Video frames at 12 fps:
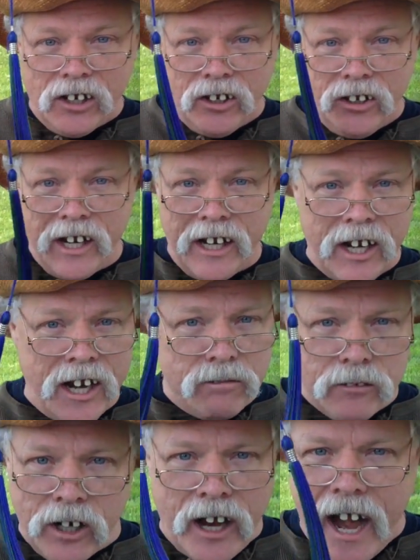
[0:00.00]
then it
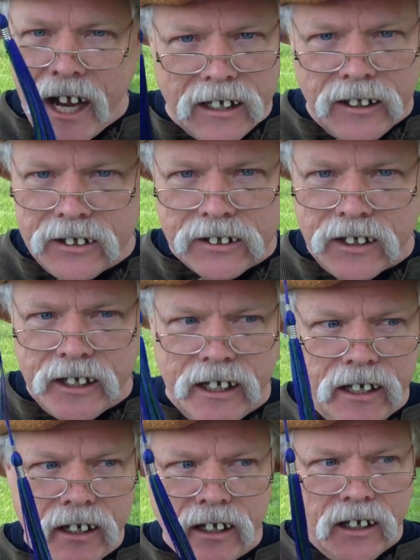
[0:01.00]

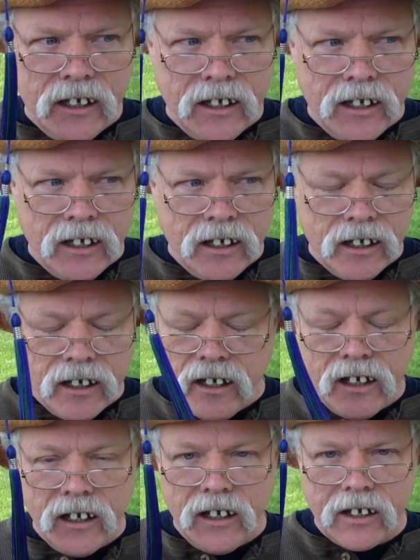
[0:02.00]
miraculously
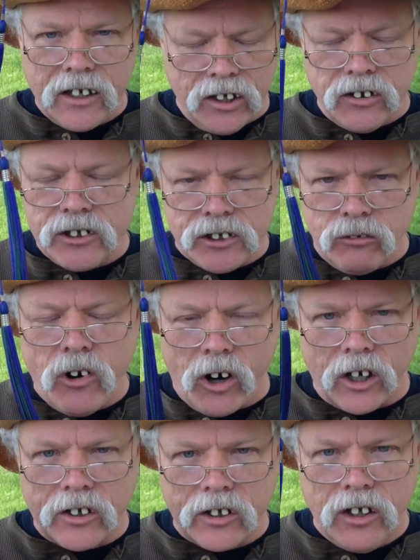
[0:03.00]
cures the
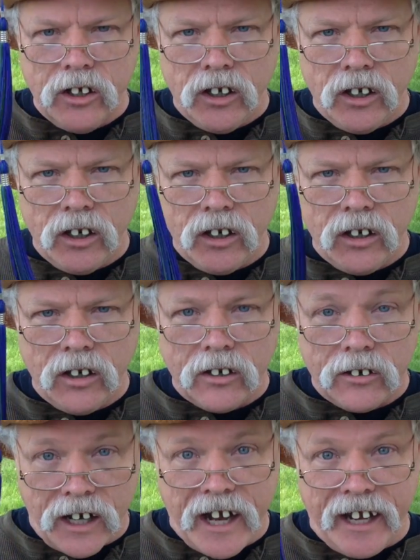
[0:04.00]
warts.
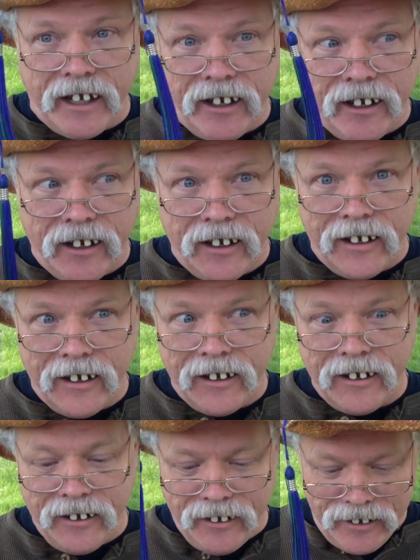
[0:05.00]
Try
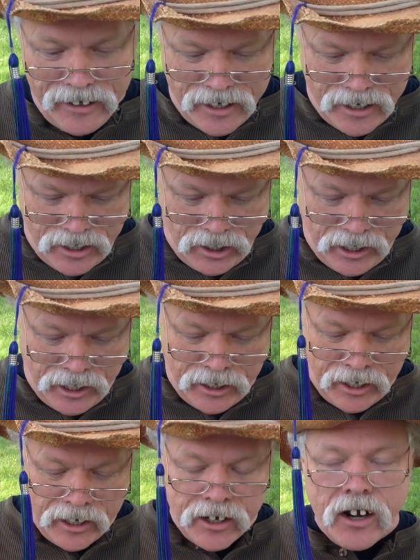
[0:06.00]
it. And
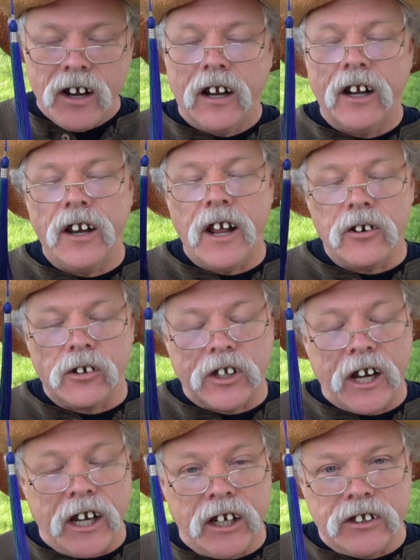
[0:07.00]
then another
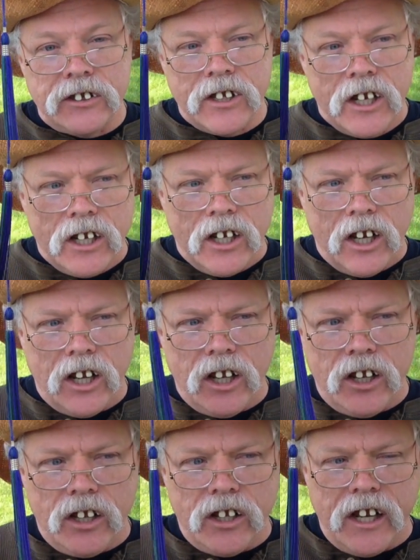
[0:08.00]
thing is
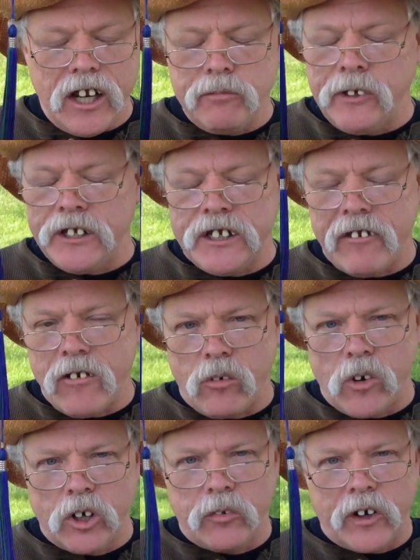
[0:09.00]
the hillbillies have a
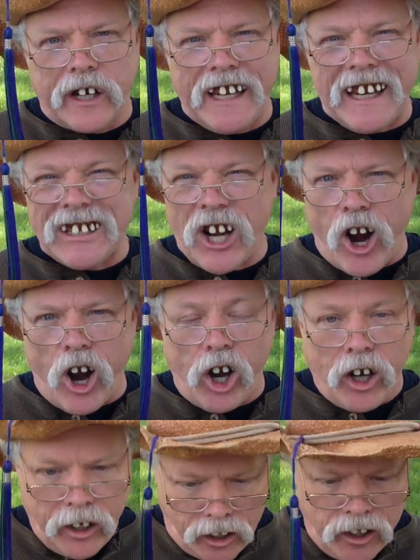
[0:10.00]
word for guitar.
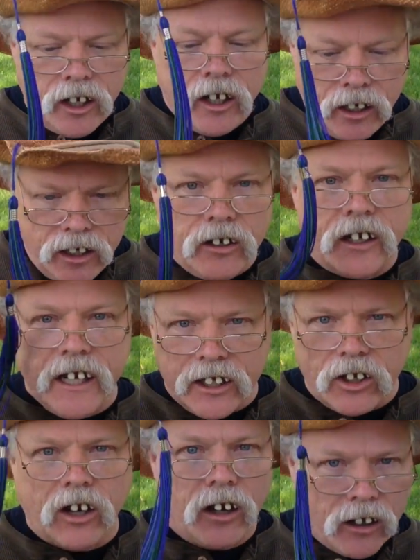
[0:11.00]
You know,
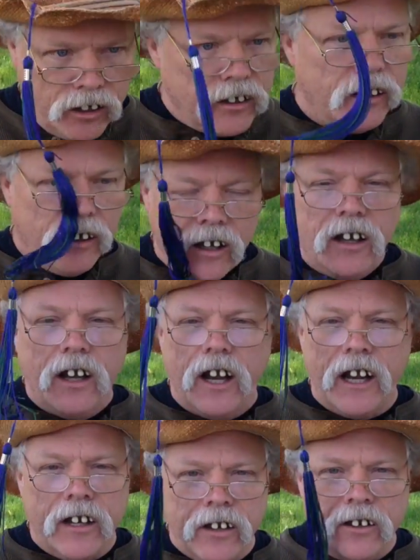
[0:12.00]
guitar.
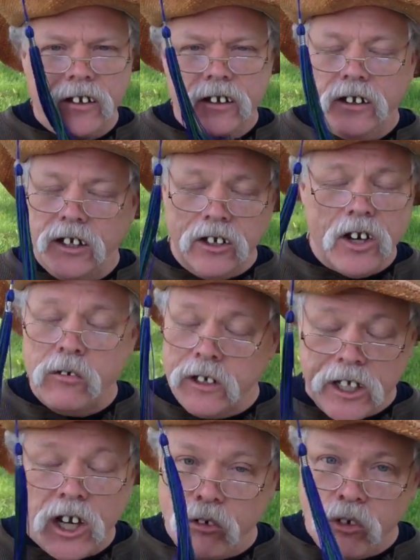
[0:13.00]
And do you know what
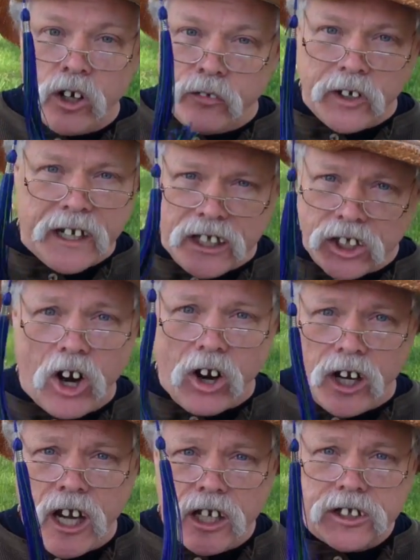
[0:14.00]
their word for
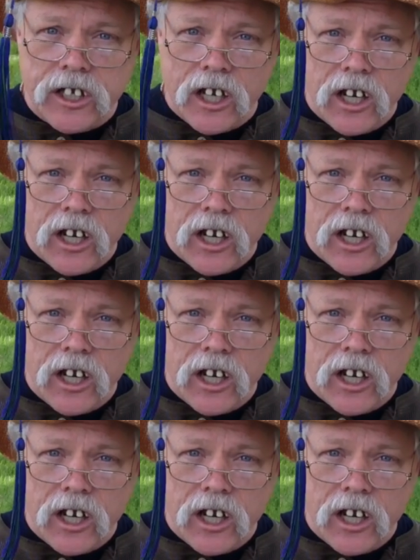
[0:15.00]
guitar is?